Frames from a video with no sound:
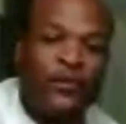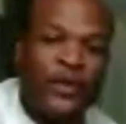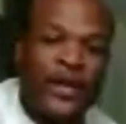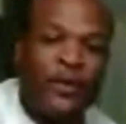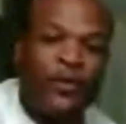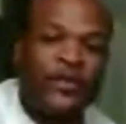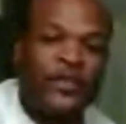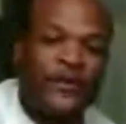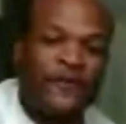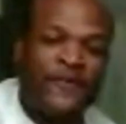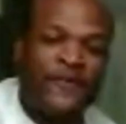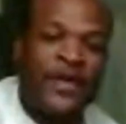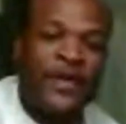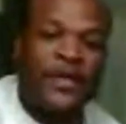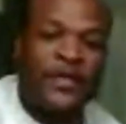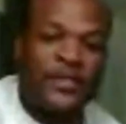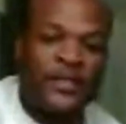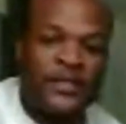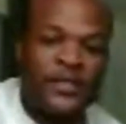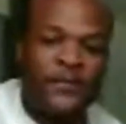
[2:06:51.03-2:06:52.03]
when I went to
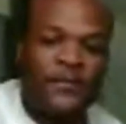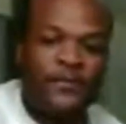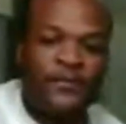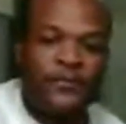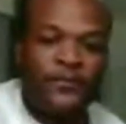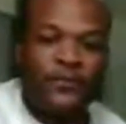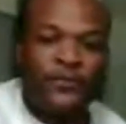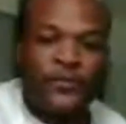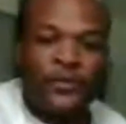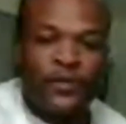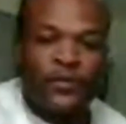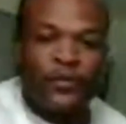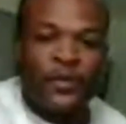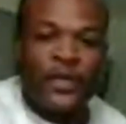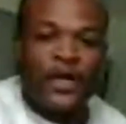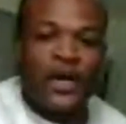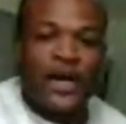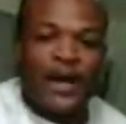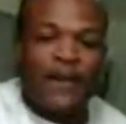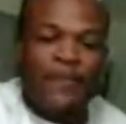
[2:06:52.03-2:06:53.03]
Vegas,
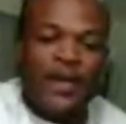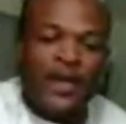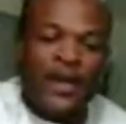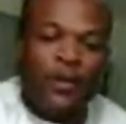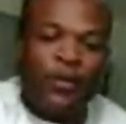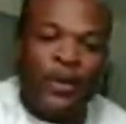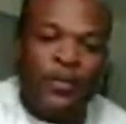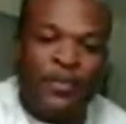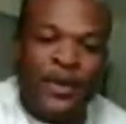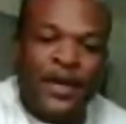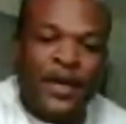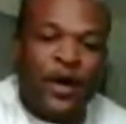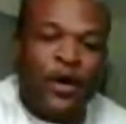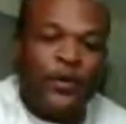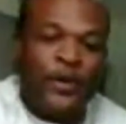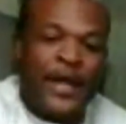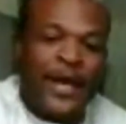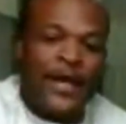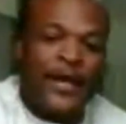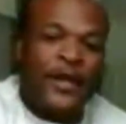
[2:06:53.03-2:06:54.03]
when I met up with Big O
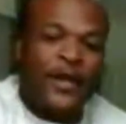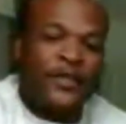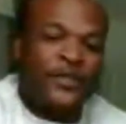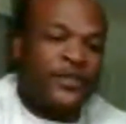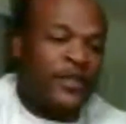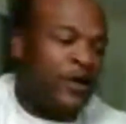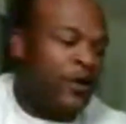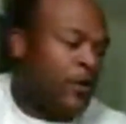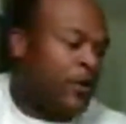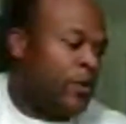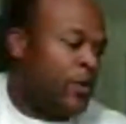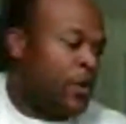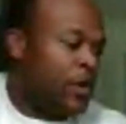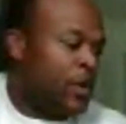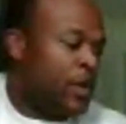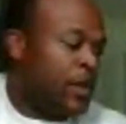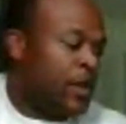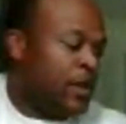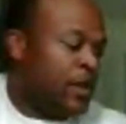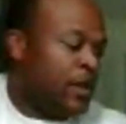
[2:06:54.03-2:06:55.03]
down there. So
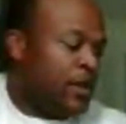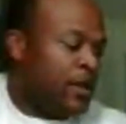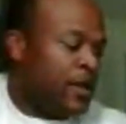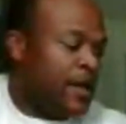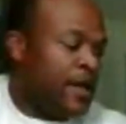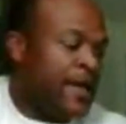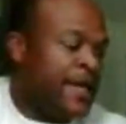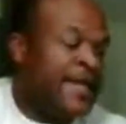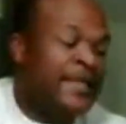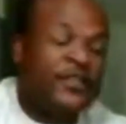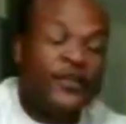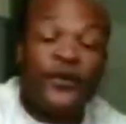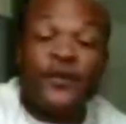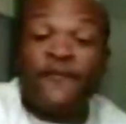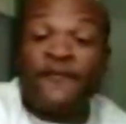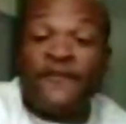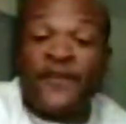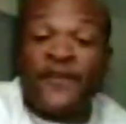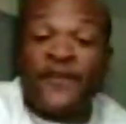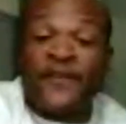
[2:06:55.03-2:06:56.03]
he's
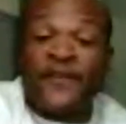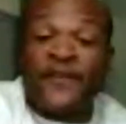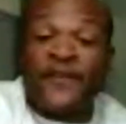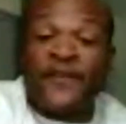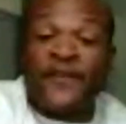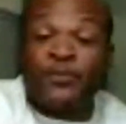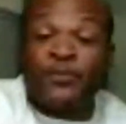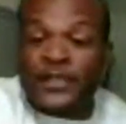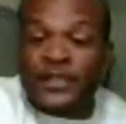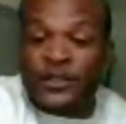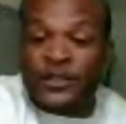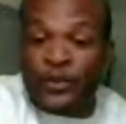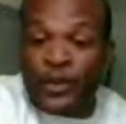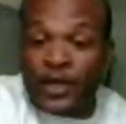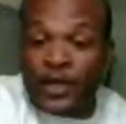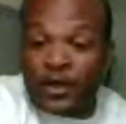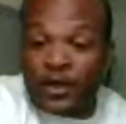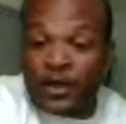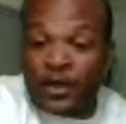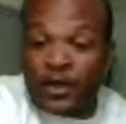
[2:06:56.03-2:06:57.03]
on the Facebook page as
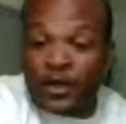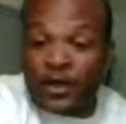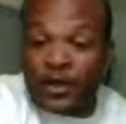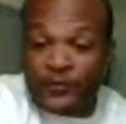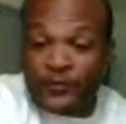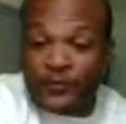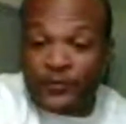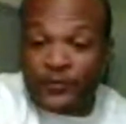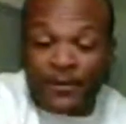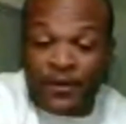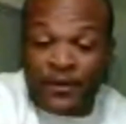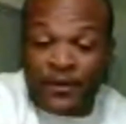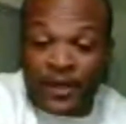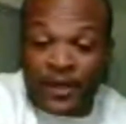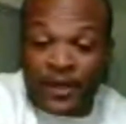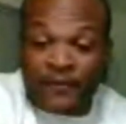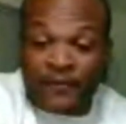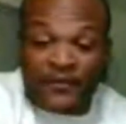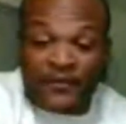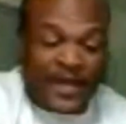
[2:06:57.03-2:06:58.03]
well, Comic
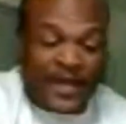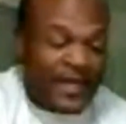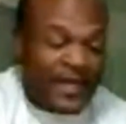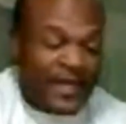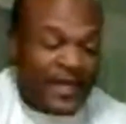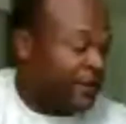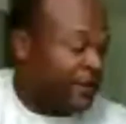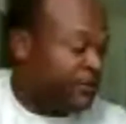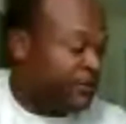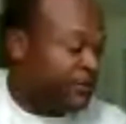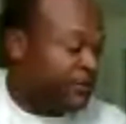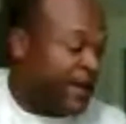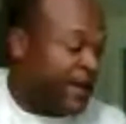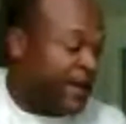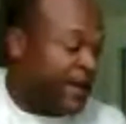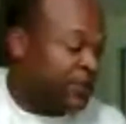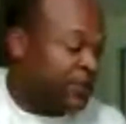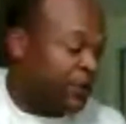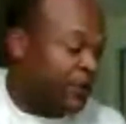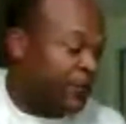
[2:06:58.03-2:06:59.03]
Book Fanatics Facebook
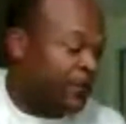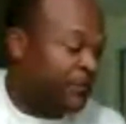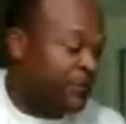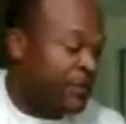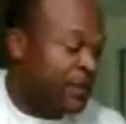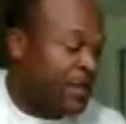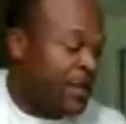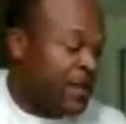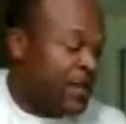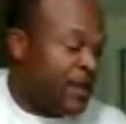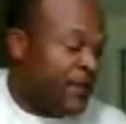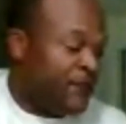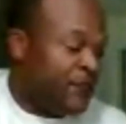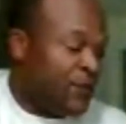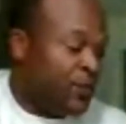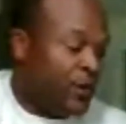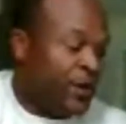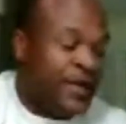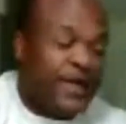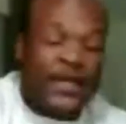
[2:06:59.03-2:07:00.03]
page. So
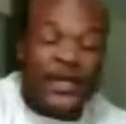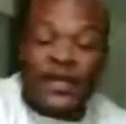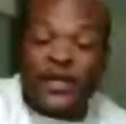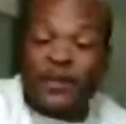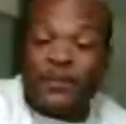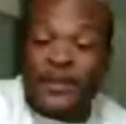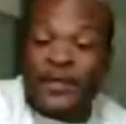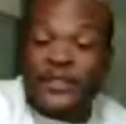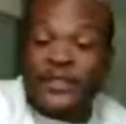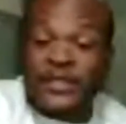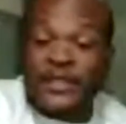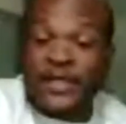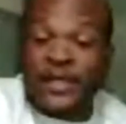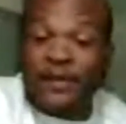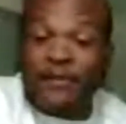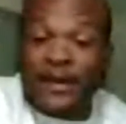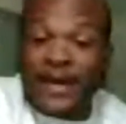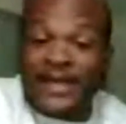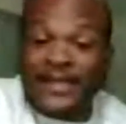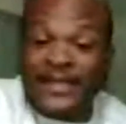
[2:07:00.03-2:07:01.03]
you want to get a commission done by